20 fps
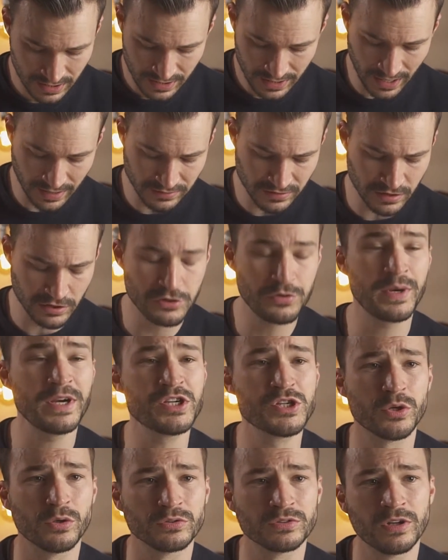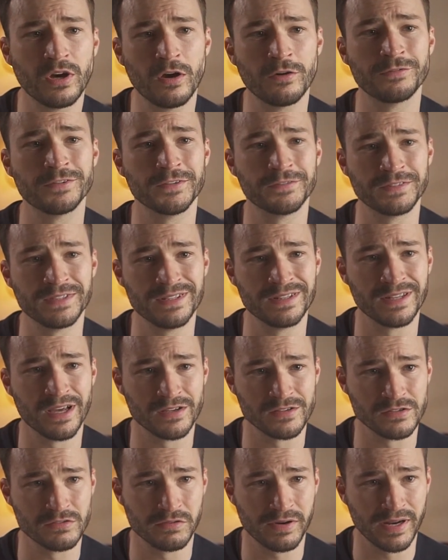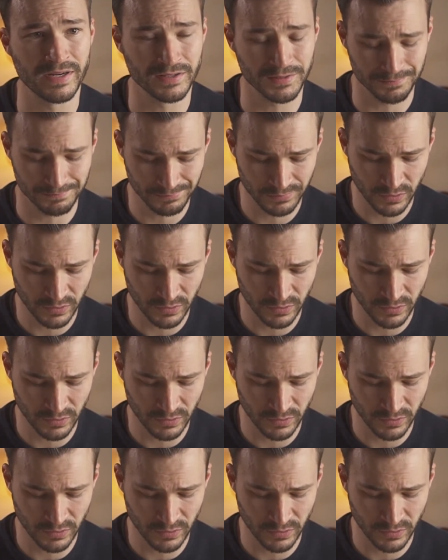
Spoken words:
and the threshold of 15,000 Rand,